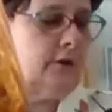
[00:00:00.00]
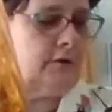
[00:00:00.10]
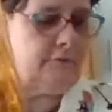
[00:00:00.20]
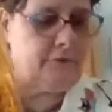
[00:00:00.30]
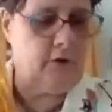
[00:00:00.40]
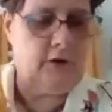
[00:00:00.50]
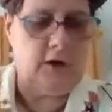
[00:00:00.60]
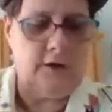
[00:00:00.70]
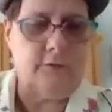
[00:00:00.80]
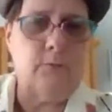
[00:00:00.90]
And I
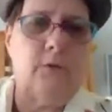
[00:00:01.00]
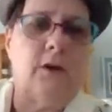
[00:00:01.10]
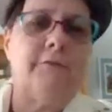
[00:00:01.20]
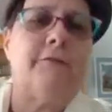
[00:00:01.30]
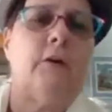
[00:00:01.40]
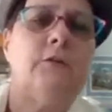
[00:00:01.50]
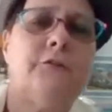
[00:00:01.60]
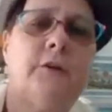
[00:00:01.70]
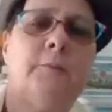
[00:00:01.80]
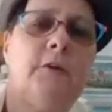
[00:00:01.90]
forgot, I
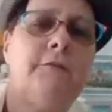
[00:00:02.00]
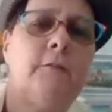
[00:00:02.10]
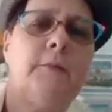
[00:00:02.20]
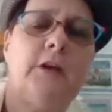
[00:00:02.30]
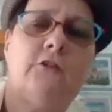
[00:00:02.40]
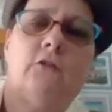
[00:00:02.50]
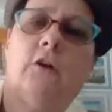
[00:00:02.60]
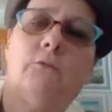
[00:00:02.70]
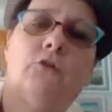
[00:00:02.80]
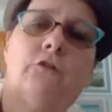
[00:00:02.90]
found some information
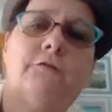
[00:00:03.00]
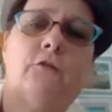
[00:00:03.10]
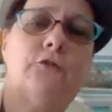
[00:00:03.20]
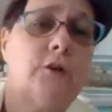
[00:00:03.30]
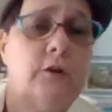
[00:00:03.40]
on it, which of course I